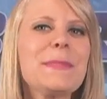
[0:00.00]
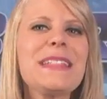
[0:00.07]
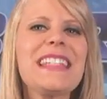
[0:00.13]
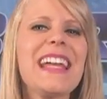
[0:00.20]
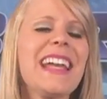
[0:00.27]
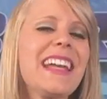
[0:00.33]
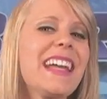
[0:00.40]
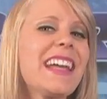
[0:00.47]

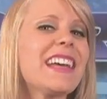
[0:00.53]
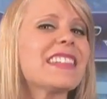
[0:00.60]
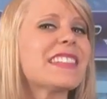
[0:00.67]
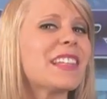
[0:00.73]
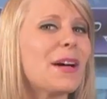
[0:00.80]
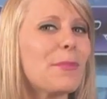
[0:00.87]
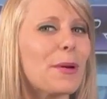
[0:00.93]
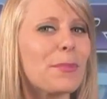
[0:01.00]
taking
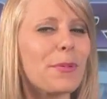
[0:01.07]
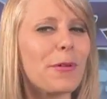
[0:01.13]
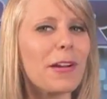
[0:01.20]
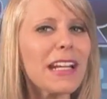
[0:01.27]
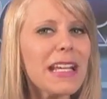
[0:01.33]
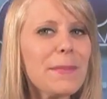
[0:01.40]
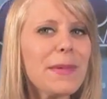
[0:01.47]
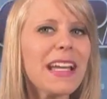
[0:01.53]
some
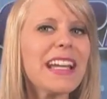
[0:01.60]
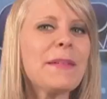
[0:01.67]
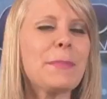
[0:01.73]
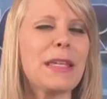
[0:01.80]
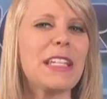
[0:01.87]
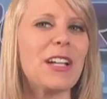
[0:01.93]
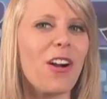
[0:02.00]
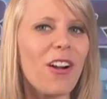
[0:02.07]
pretty big
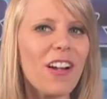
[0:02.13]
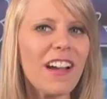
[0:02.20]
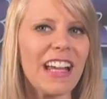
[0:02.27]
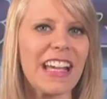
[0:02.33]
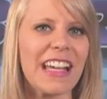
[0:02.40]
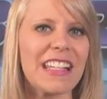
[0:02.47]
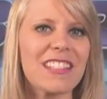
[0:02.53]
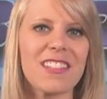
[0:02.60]
PR
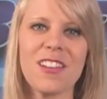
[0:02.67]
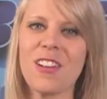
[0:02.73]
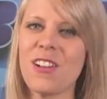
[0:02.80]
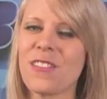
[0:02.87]
hits